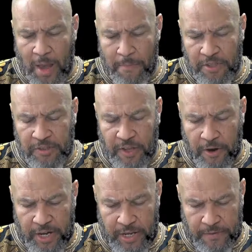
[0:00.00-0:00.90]
Numbers
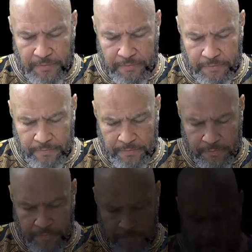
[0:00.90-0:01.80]
30.
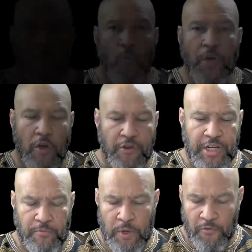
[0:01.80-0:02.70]
We're gonna
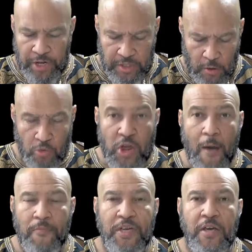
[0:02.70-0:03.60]
read this whole
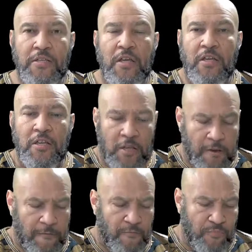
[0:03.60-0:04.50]
chapter because
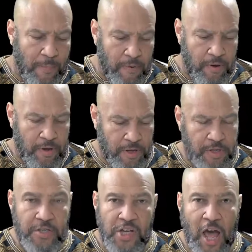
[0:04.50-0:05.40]
remember,
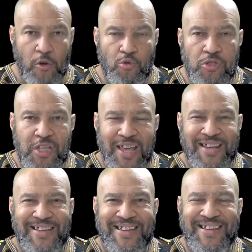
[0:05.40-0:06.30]
Shaul said,